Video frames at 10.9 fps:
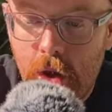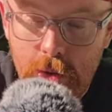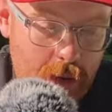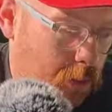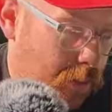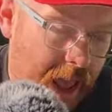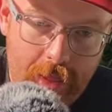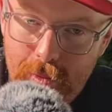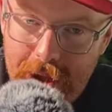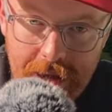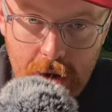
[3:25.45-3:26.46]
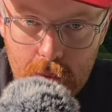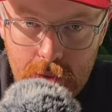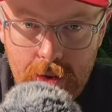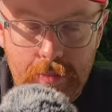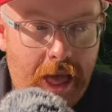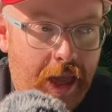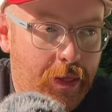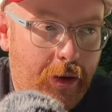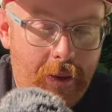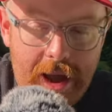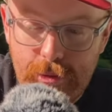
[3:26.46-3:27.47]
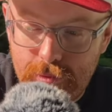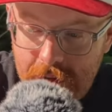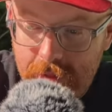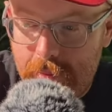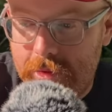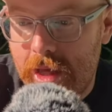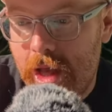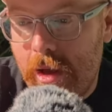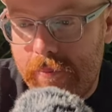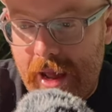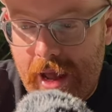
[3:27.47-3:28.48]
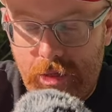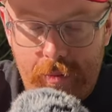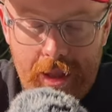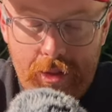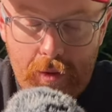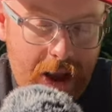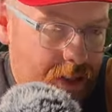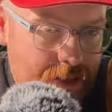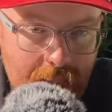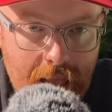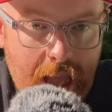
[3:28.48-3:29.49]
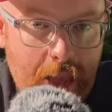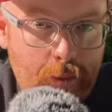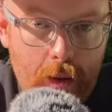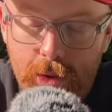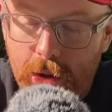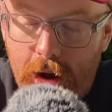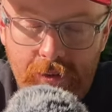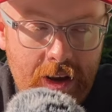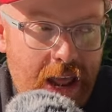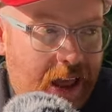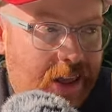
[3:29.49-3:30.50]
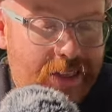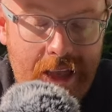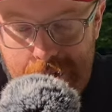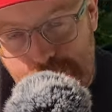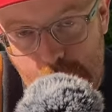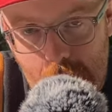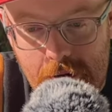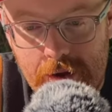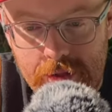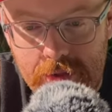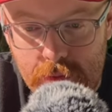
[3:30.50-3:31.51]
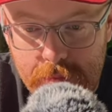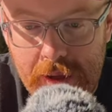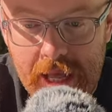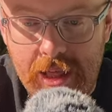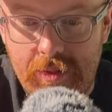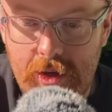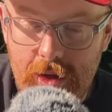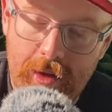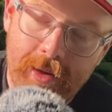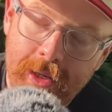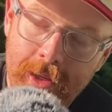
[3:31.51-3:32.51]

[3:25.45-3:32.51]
So, you know, playing the right notes, playing the correct rhythms, playing them in the right time, observing any tempo markings or speeds that the,